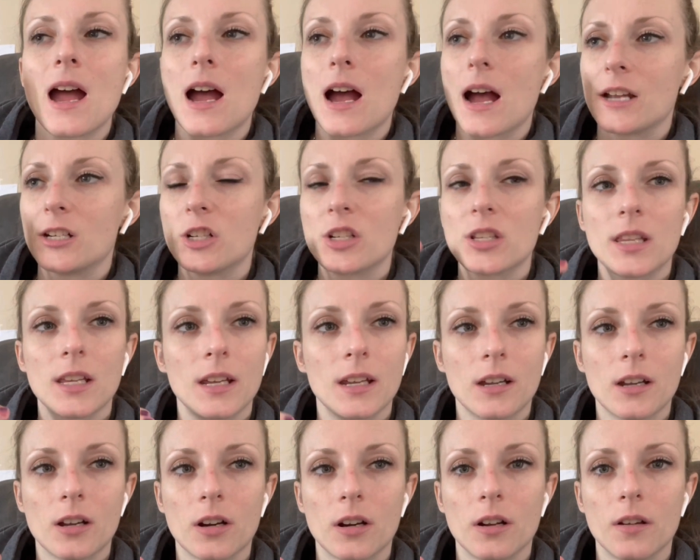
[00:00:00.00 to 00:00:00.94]
I just think
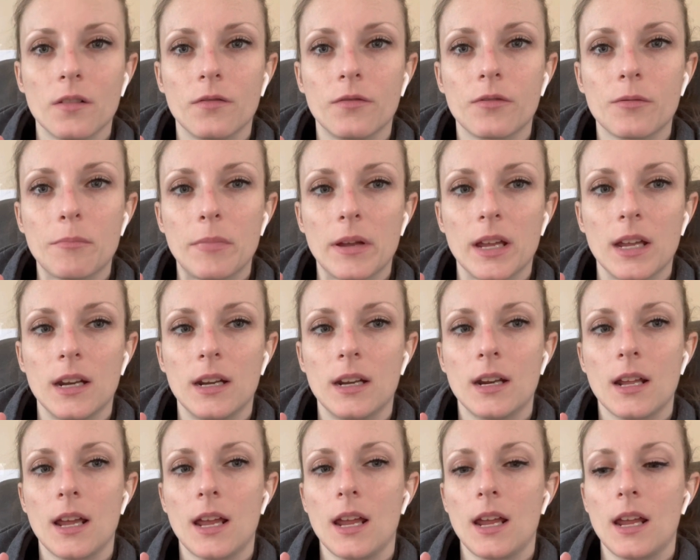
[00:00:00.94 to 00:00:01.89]
it could have
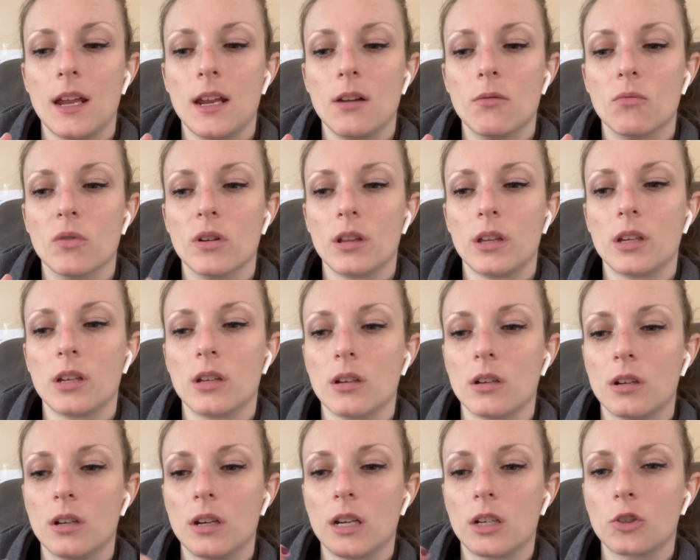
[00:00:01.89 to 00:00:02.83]
been a really
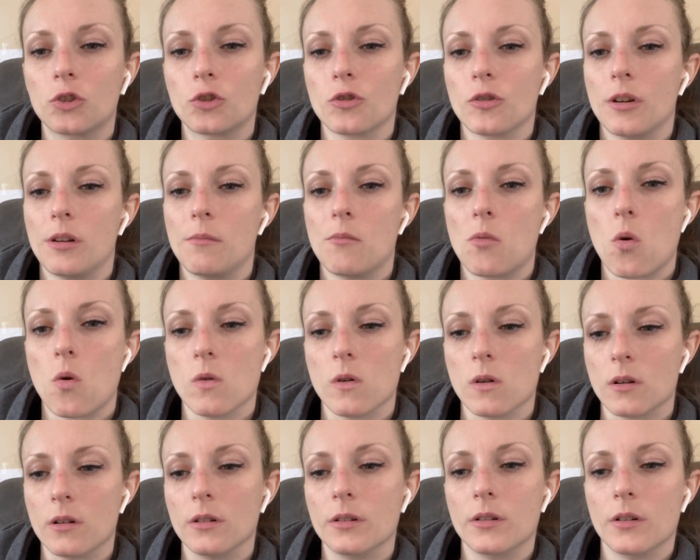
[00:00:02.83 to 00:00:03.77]
good extreme
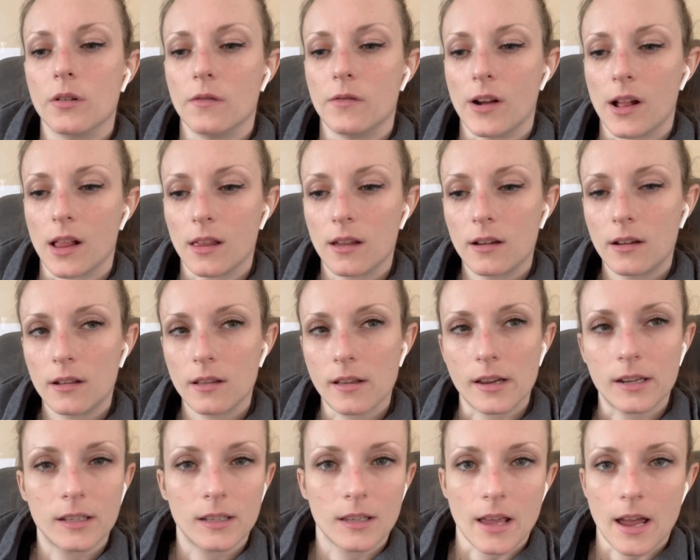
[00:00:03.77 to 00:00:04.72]
horror novella,
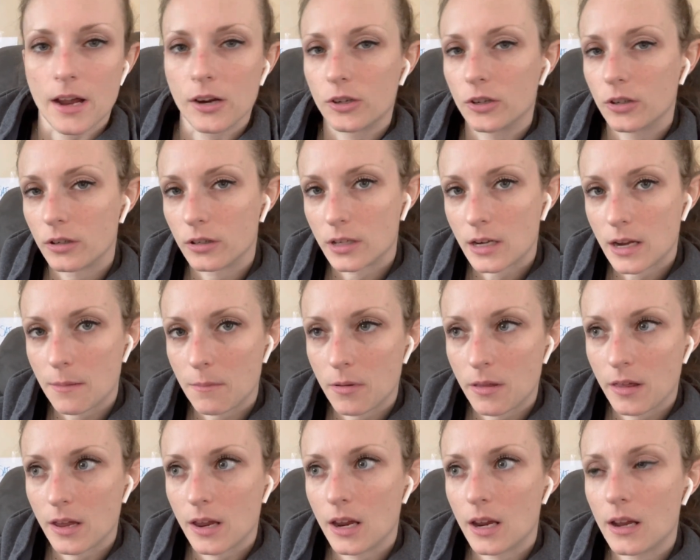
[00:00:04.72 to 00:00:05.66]
like slasher type
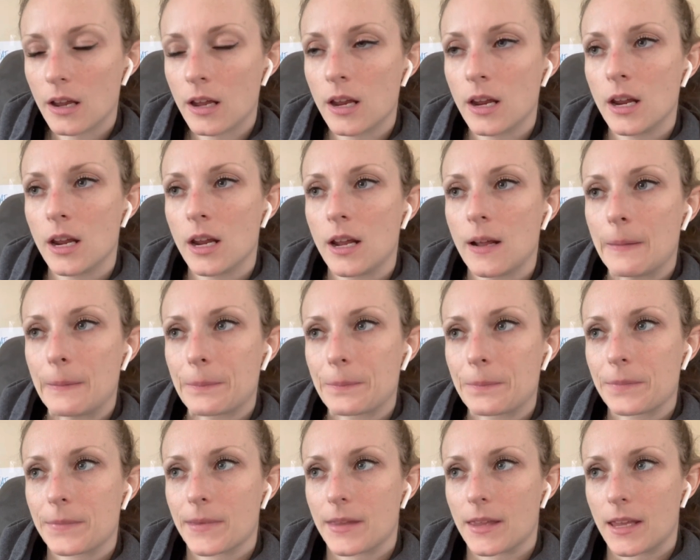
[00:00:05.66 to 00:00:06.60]
thing.
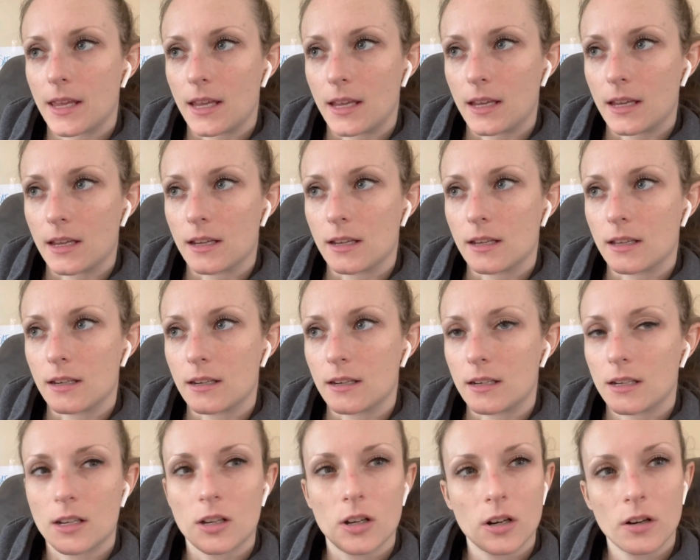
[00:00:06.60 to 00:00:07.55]
And
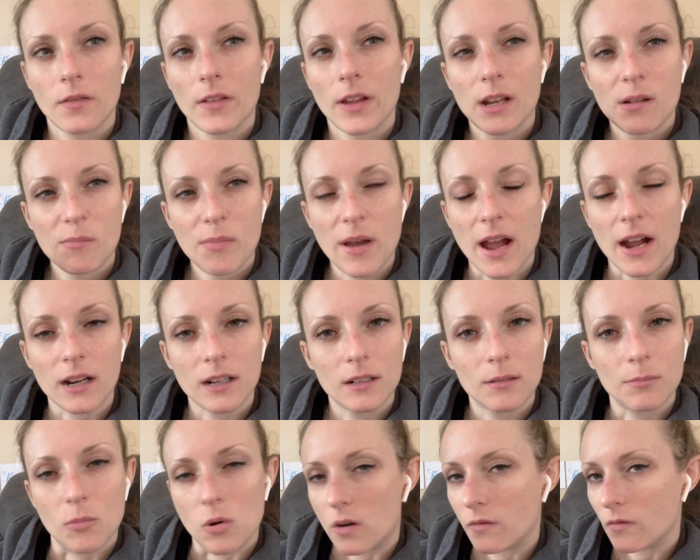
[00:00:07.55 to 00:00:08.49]
it could have like
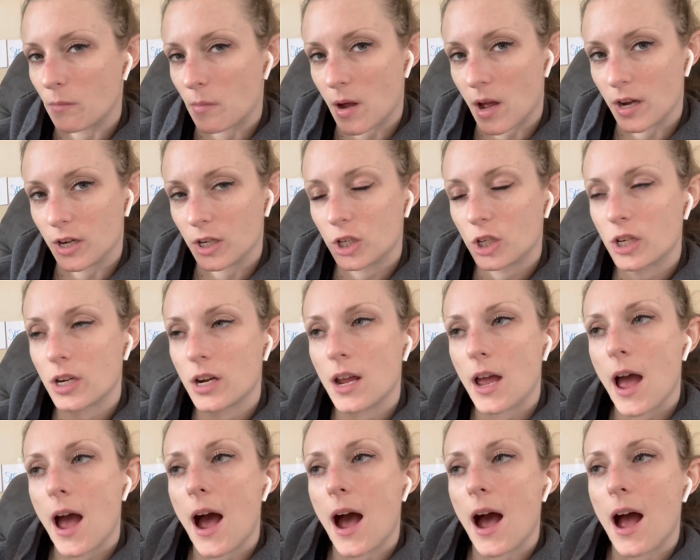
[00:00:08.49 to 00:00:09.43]
packed more of a punch.
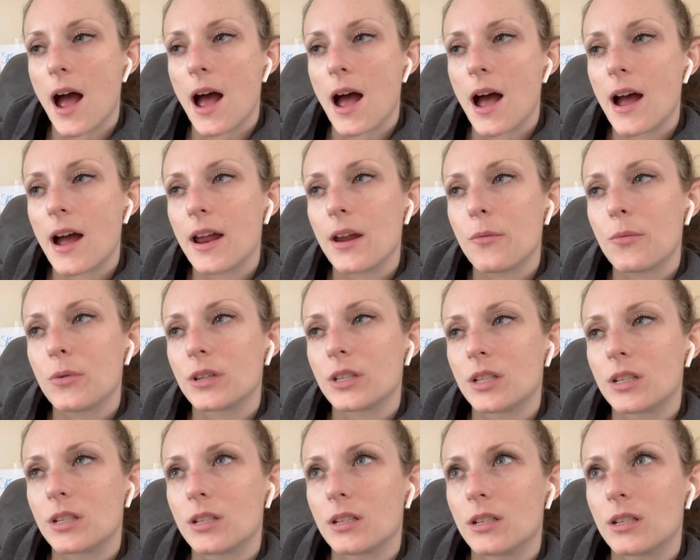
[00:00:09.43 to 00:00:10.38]
The
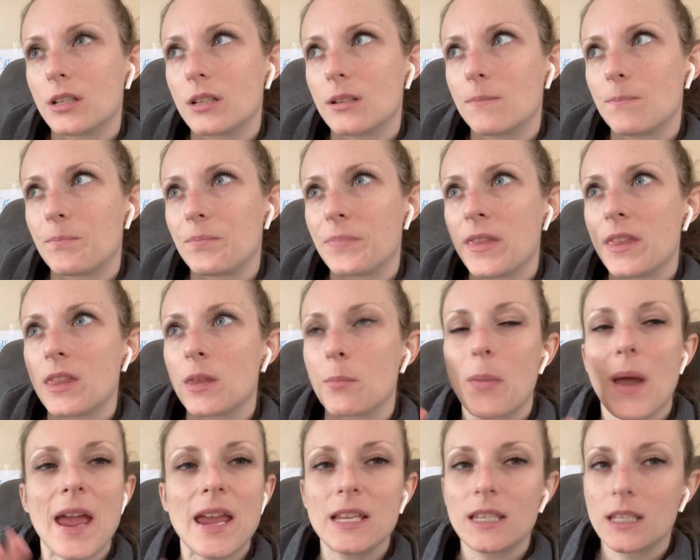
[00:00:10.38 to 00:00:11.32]

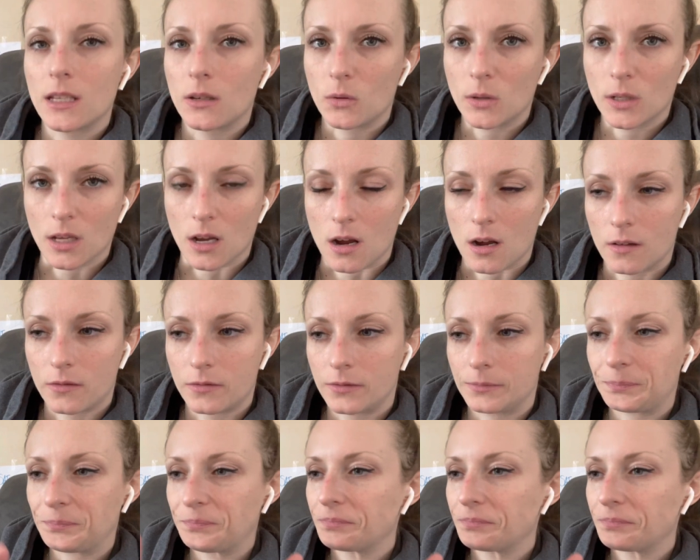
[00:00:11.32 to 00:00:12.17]
pacing was off.